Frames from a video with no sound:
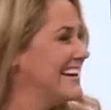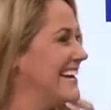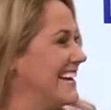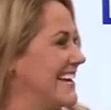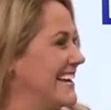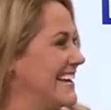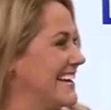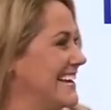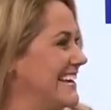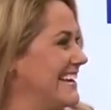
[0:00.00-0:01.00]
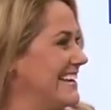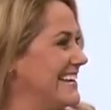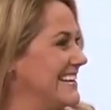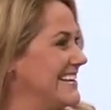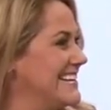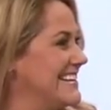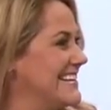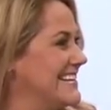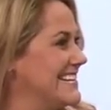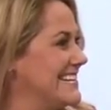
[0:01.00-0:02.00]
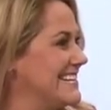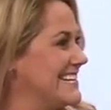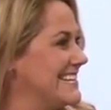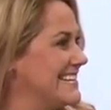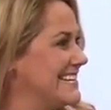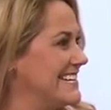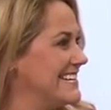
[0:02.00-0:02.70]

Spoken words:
The person shown says nothing.